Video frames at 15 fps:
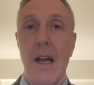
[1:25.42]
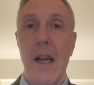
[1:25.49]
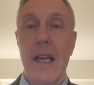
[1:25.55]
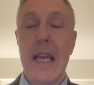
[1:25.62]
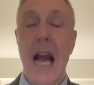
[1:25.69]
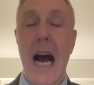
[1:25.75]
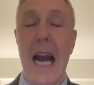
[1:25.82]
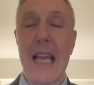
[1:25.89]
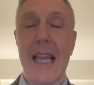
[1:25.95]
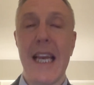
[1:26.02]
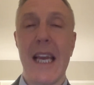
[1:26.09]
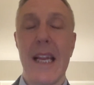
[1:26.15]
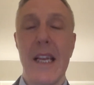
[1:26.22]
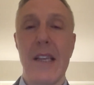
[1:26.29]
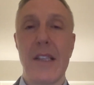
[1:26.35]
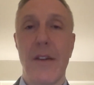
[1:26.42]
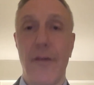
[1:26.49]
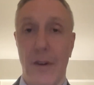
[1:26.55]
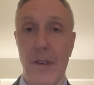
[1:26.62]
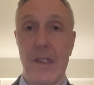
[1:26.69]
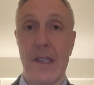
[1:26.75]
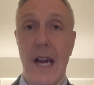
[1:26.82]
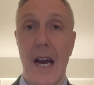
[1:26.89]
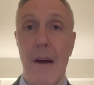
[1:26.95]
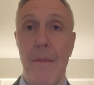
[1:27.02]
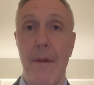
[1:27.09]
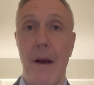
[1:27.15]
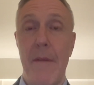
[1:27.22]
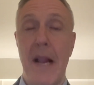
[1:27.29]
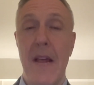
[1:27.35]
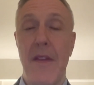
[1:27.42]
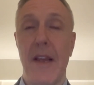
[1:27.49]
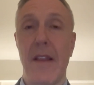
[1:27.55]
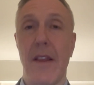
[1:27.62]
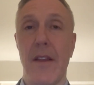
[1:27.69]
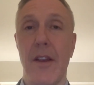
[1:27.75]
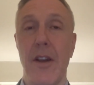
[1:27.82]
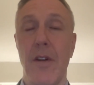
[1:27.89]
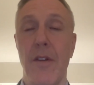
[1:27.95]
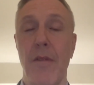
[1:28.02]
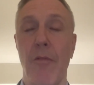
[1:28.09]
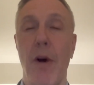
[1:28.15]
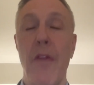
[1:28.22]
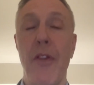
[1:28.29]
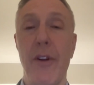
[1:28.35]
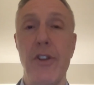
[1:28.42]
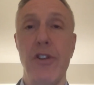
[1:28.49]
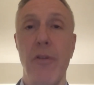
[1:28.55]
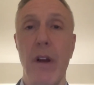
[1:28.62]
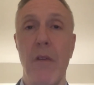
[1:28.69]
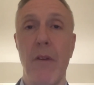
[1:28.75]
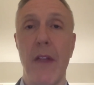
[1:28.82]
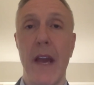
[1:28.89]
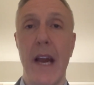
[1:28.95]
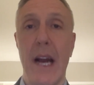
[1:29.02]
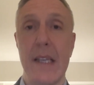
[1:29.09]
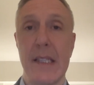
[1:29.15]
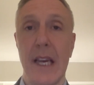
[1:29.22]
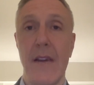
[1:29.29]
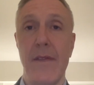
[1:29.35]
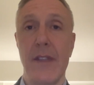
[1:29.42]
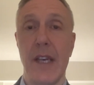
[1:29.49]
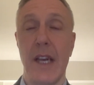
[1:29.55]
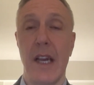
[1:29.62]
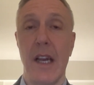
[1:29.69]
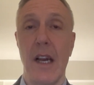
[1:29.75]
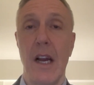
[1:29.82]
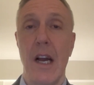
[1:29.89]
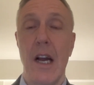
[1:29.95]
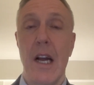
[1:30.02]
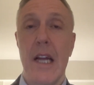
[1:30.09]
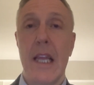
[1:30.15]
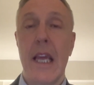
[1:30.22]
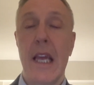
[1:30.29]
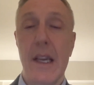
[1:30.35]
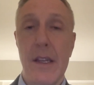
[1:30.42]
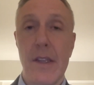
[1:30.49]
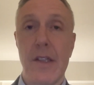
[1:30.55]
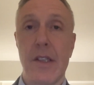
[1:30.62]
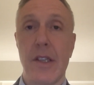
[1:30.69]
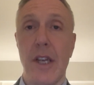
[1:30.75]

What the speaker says: Yeah, I think it is a first step. I mean, I think that, that what they're doing with AI safety is